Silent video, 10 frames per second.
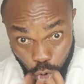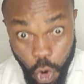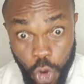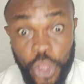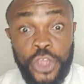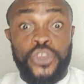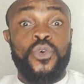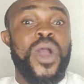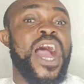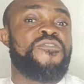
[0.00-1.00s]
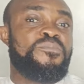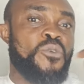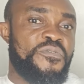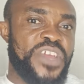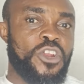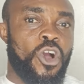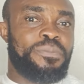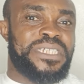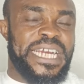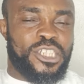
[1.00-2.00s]
Oh, you have moving
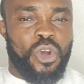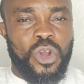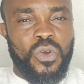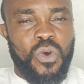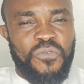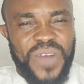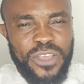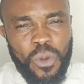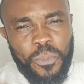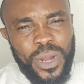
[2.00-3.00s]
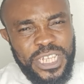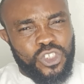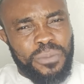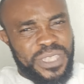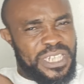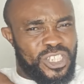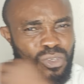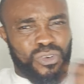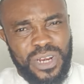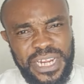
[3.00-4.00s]
objects all over your body. Something is
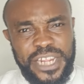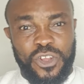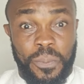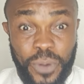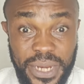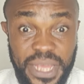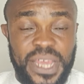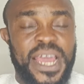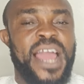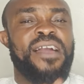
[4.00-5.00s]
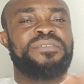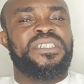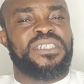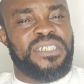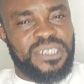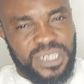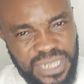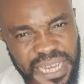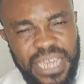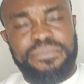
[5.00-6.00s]
crawling in your body. I have
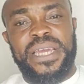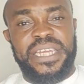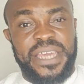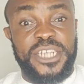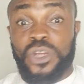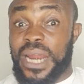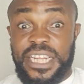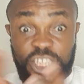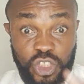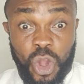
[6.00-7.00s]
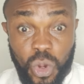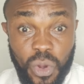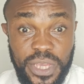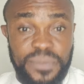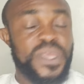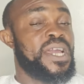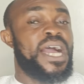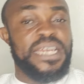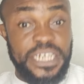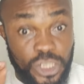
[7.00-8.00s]
taken medication and it's not going.
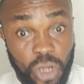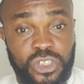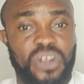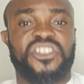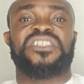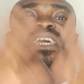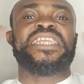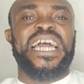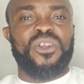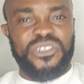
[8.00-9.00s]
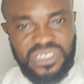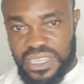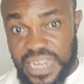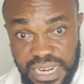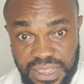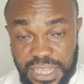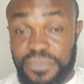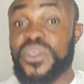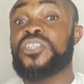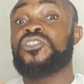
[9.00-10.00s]
And the doctors say they are not seeing anything.